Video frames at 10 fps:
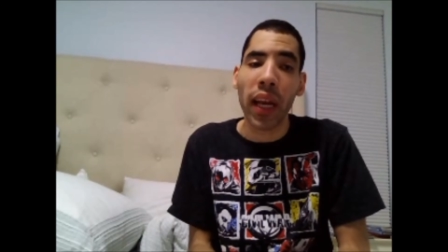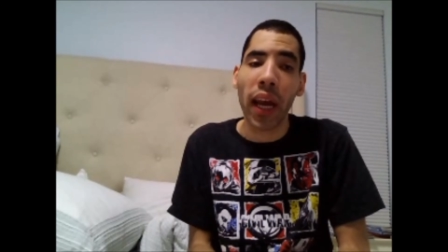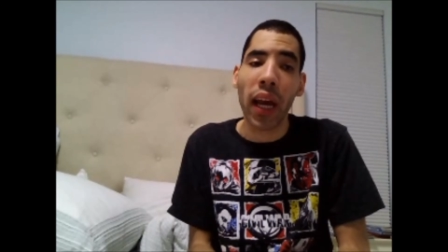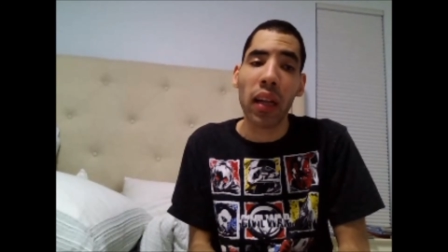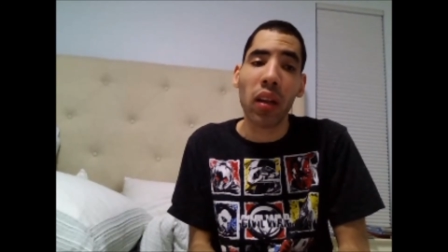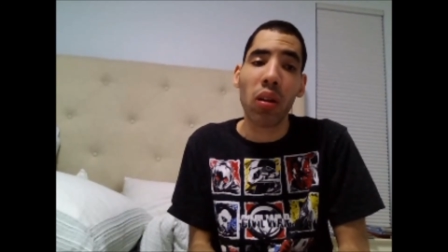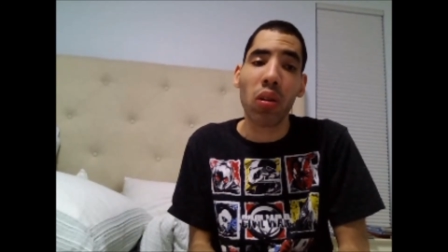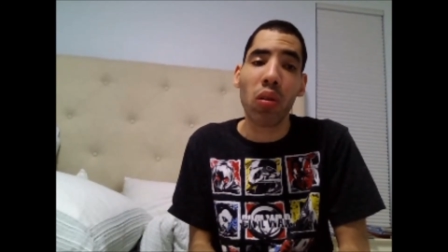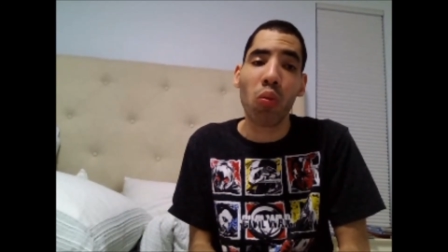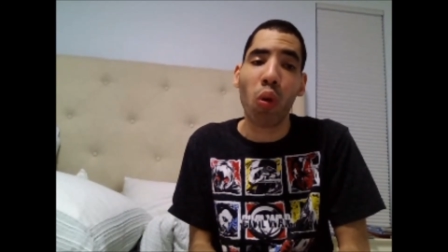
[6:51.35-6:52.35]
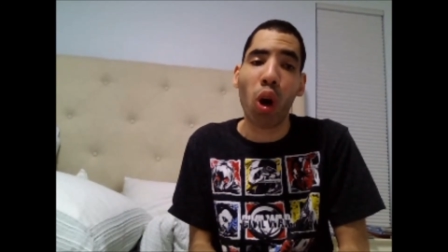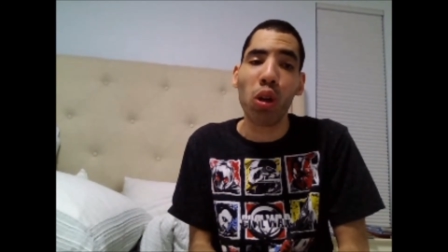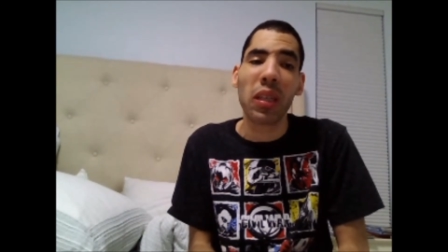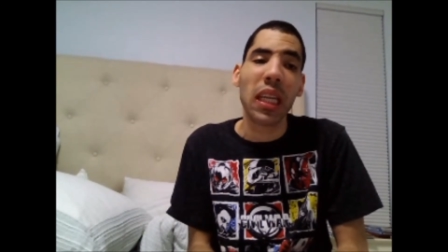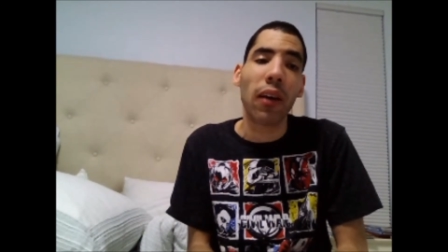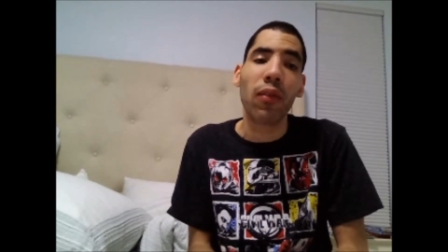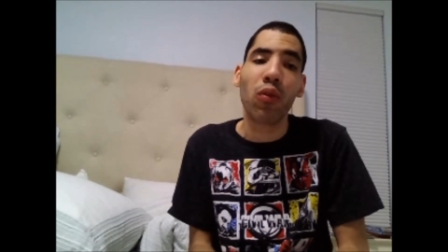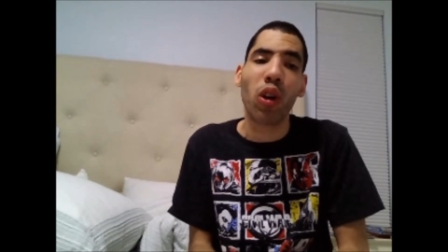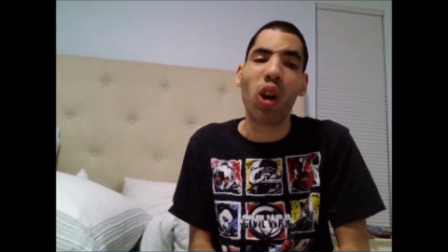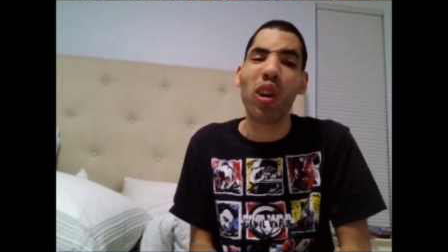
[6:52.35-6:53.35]
And are you excited
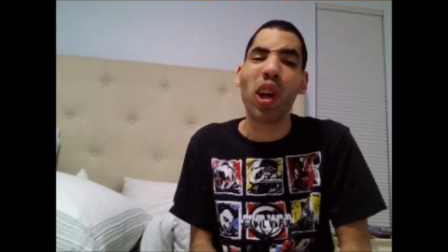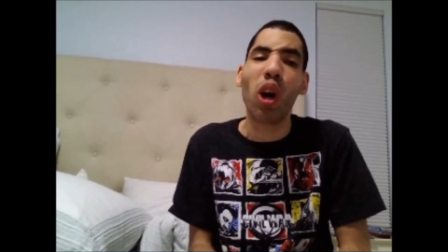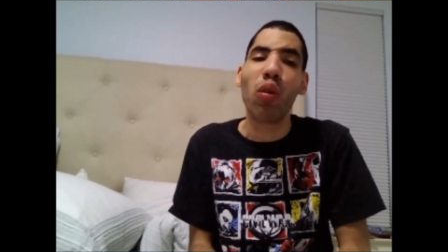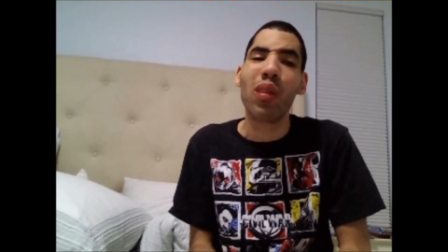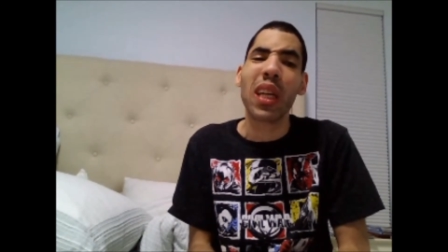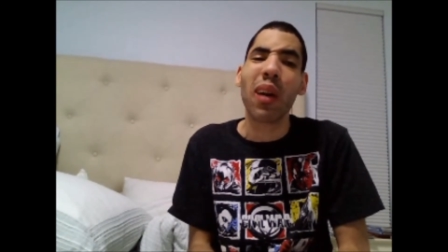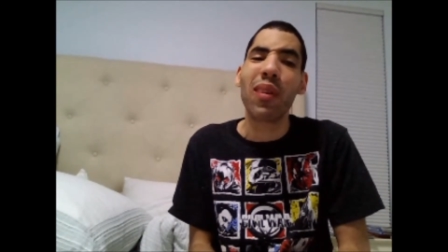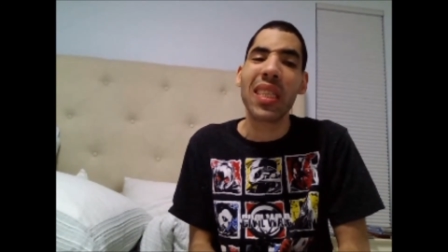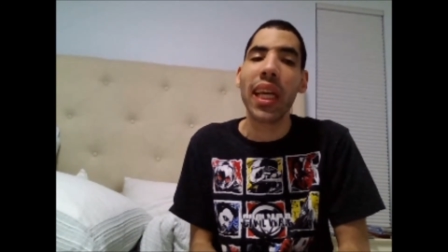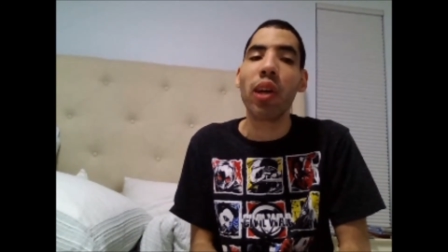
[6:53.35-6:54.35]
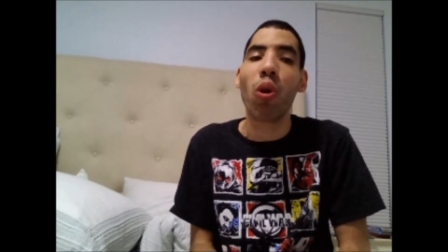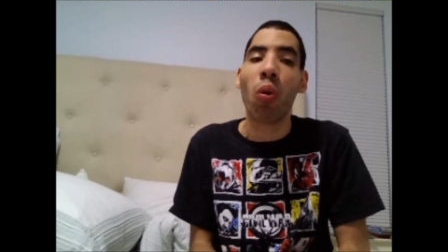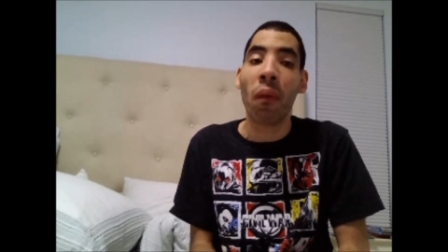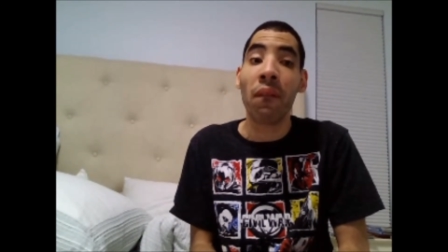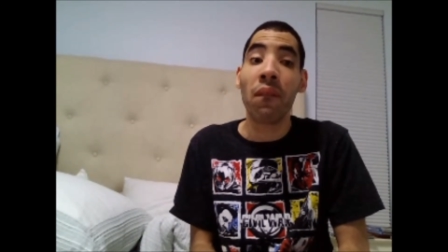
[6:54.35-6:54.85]
with the sequel?